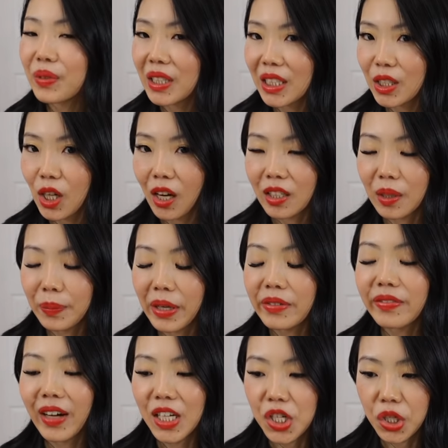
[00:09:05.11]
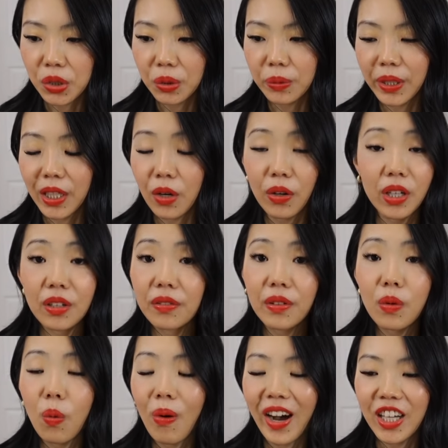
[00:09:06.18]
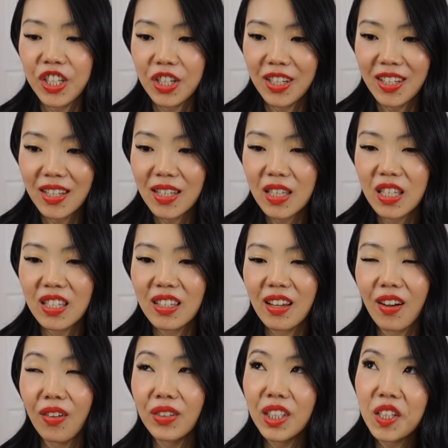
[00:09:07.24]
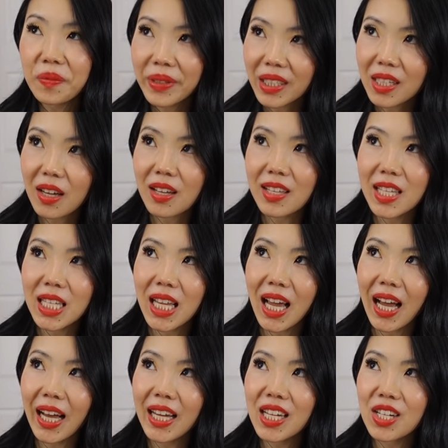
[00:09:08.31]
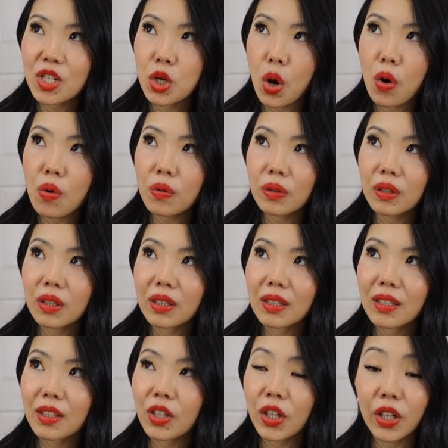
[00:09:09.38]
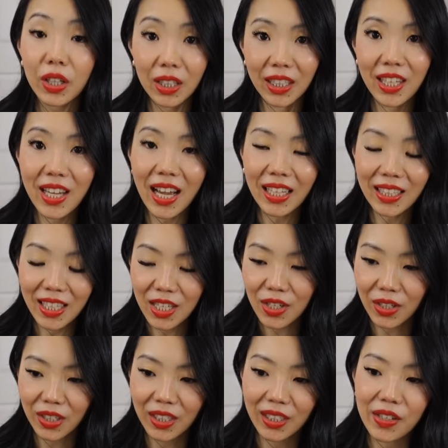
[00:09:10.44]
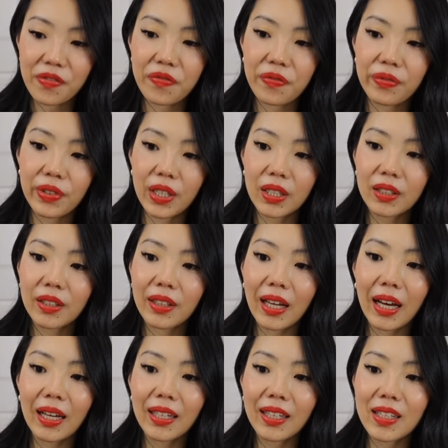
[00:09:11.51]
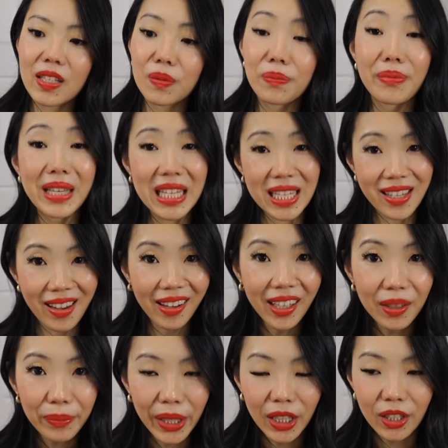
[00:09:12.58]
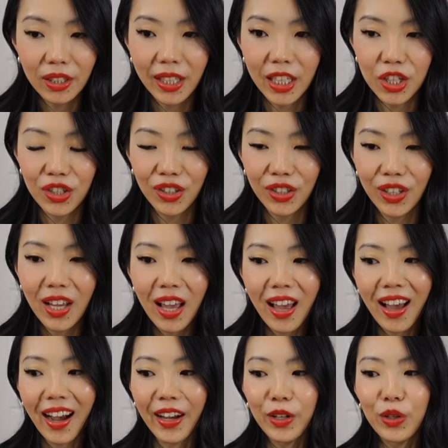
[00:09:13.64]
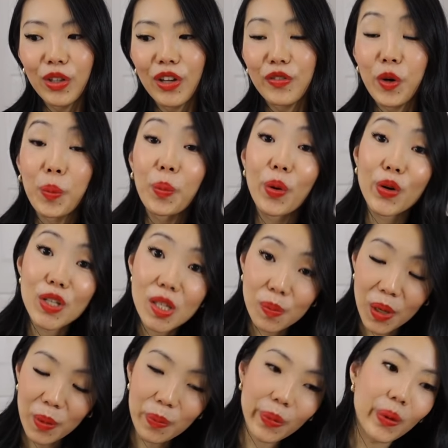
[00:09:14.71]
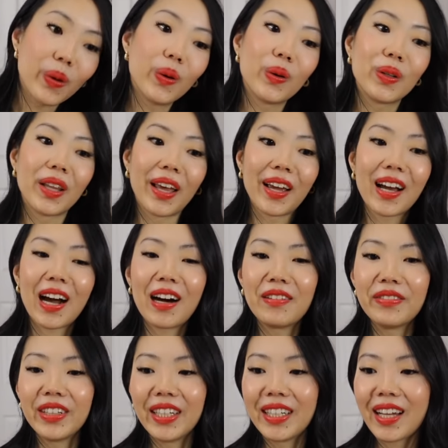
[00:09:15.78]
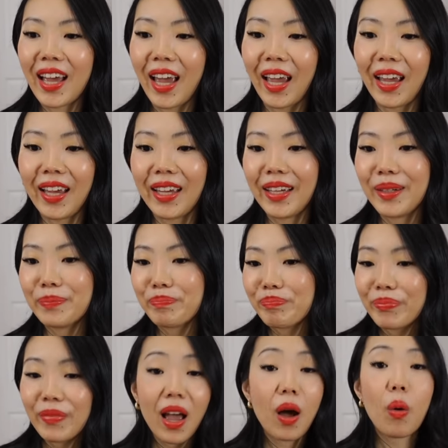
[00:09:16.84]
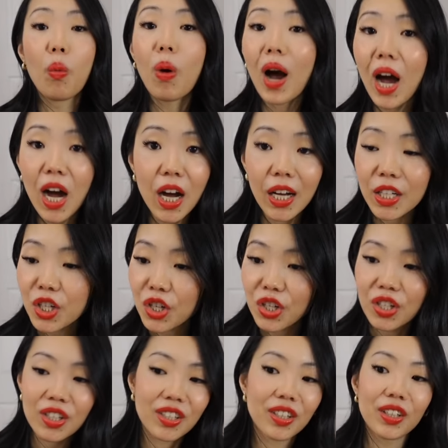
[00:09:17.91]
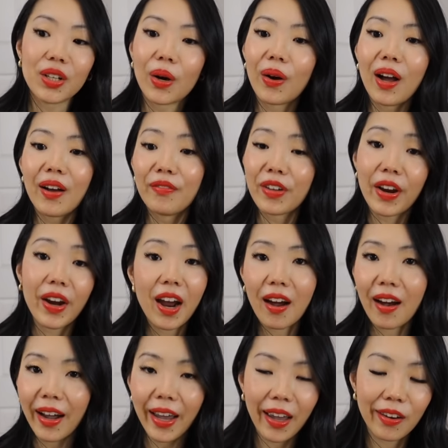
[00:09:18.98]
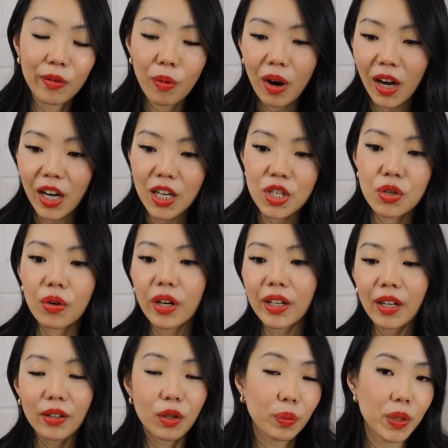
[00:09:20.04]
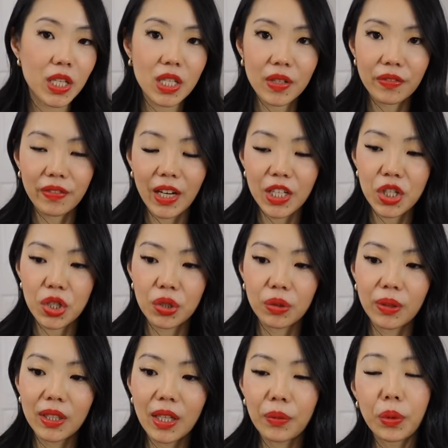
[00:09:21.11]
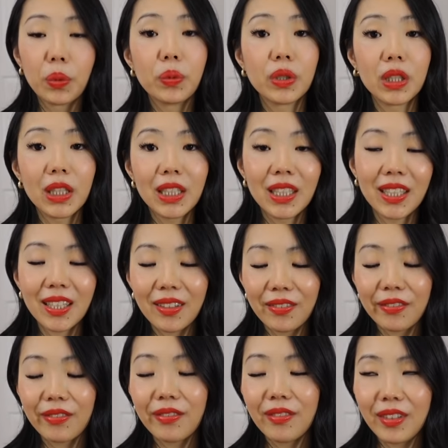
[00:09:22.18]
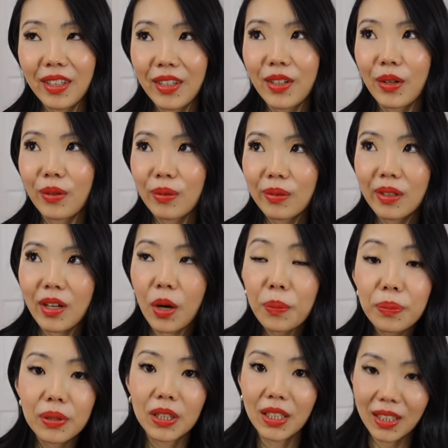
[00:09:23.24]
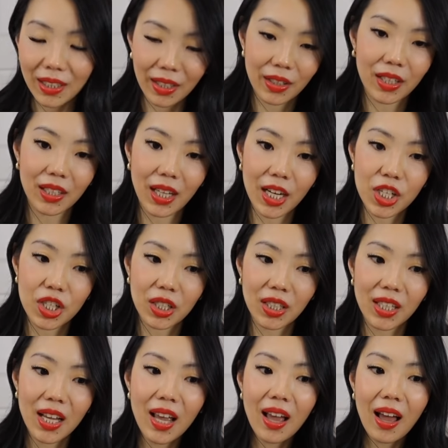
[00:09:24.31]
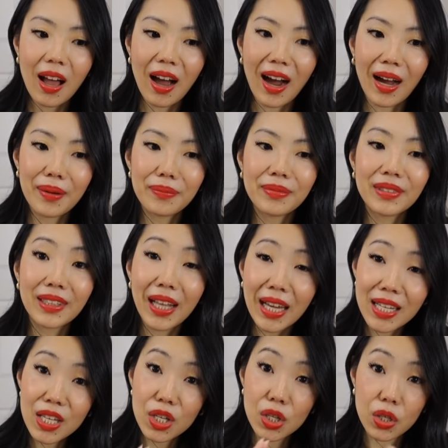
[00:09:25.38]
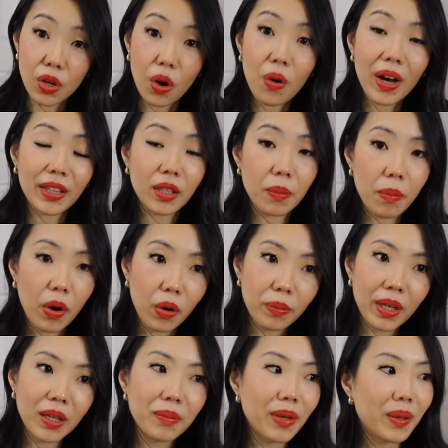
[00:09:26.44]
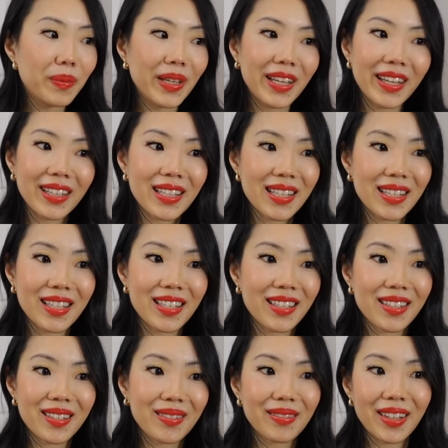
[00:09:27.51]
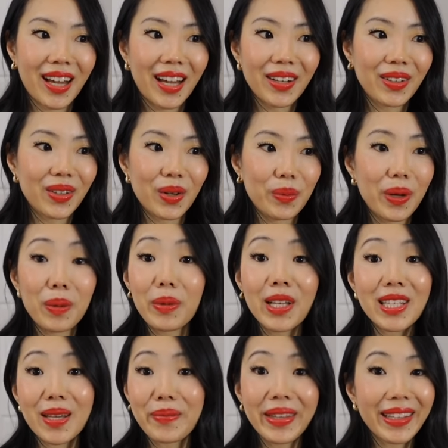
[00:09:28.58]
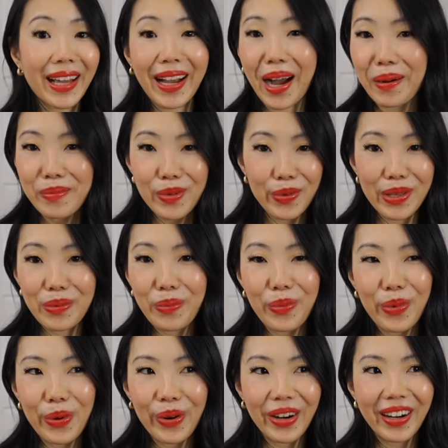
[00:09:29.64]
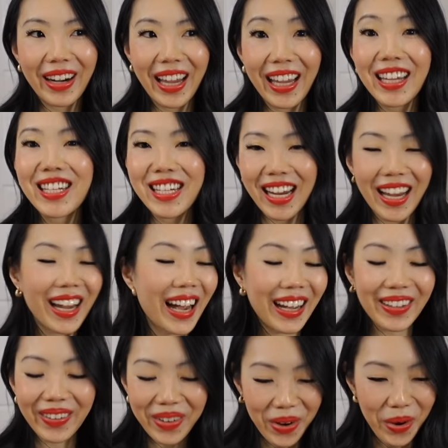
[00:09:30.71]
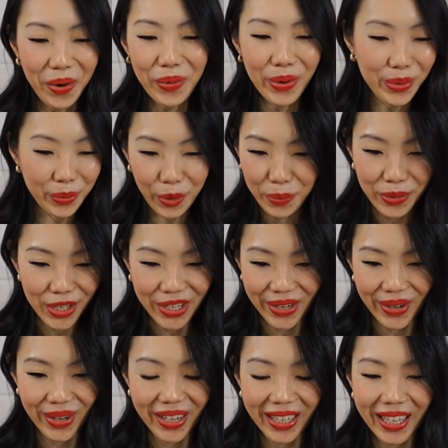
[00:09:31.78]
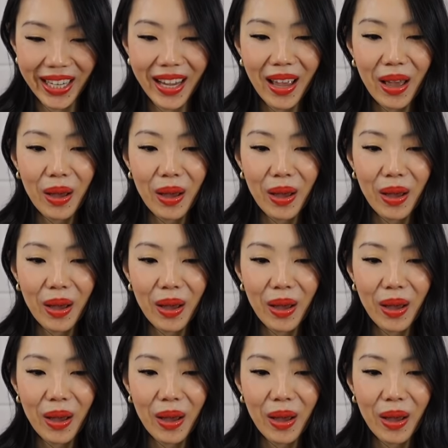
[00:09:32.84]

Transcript: really talked about fine jewelry or even watches only because I don't currently, at least currently, feel that it's missing in my collection. I know that for most people, they covet a watch, you know, a very high end watch or another piece of fine jewelry that will really you know, complete their collection. I'm less so at the moment. Maybe it's, I don't know, maybe it's something that comes with more aging. I don't know, with more maturity.